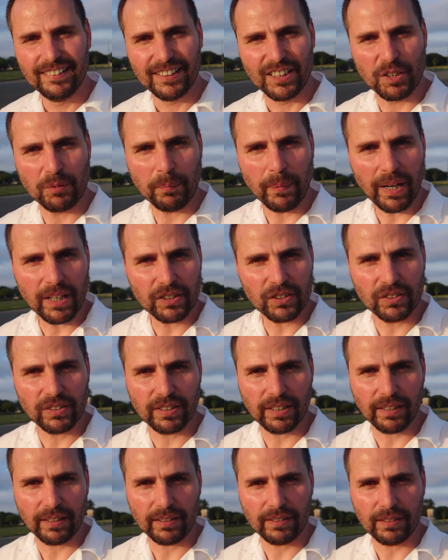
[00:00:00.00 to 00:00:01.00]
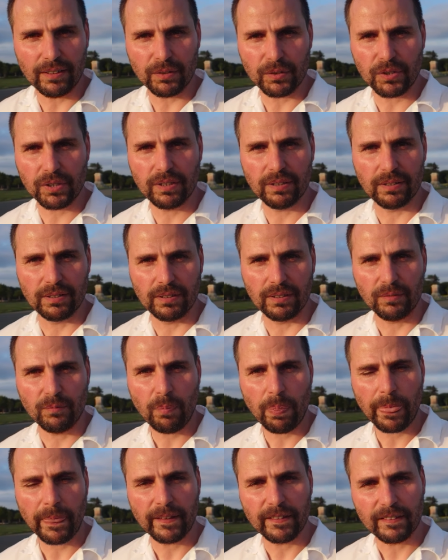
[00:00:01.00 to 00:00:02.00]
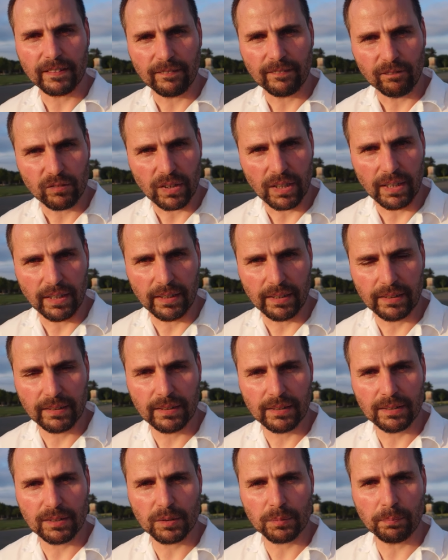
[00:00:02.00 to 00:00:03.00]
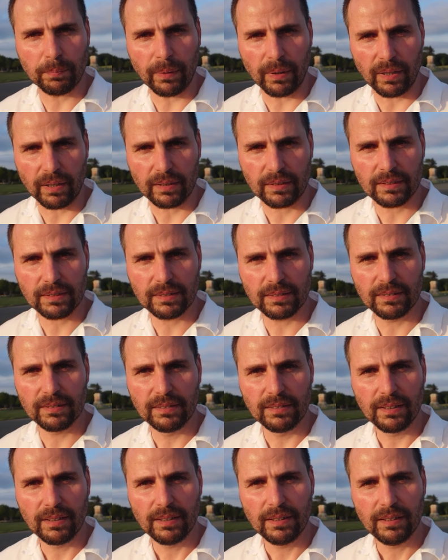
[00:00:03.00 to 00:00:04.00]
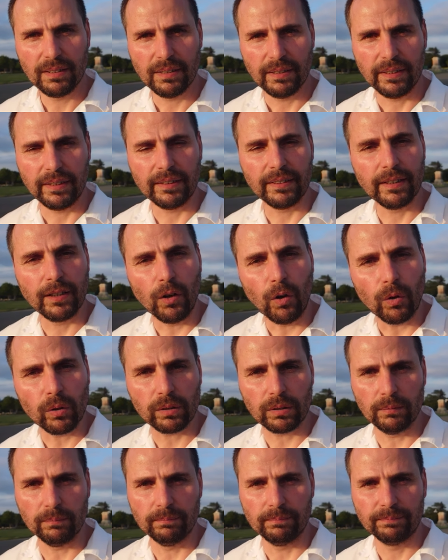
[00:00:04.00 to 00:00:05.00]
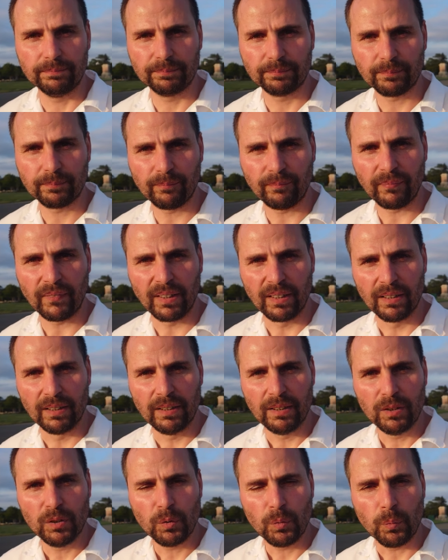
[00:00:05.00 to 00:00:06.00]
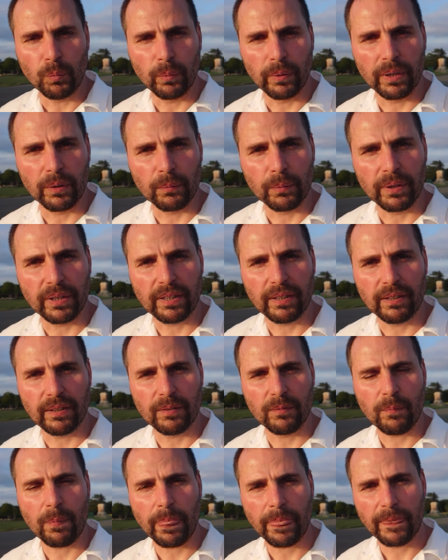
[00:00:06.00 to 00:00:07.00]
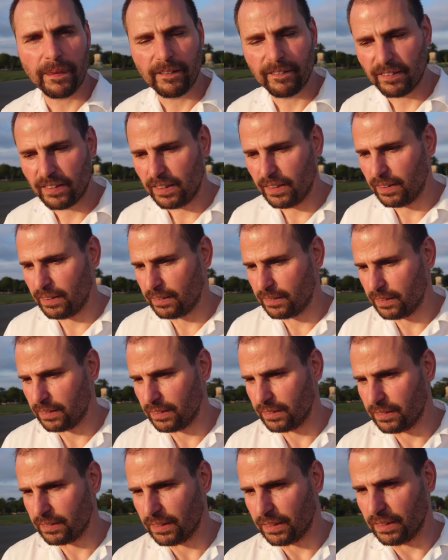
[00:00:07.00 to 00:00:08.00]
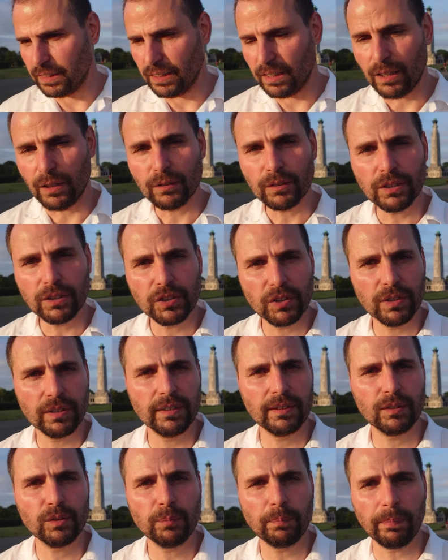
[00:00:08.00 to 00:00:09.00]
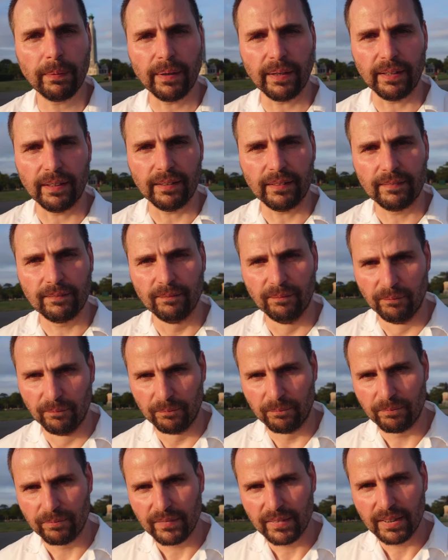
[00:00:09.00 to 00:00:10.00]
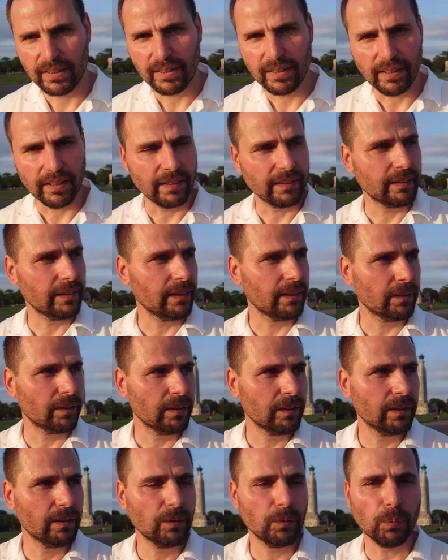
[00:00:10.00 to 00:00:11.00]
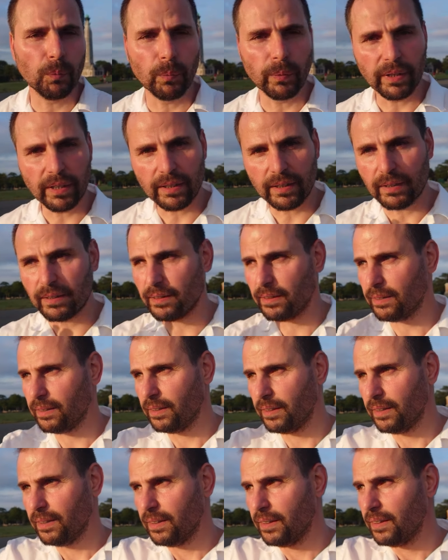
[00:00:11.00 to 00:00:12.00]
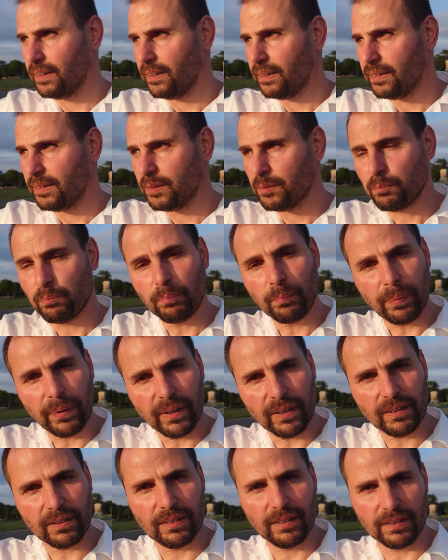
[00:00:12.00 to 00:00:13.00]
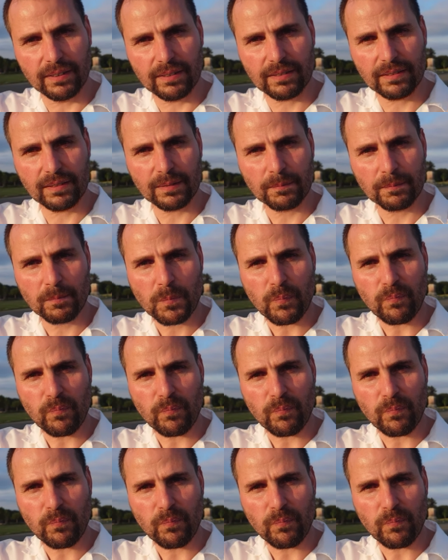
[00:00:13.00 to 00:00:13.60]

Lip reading: imagine taking our children in these parks in the autumn, where we can allow the children to play, and then we can pick this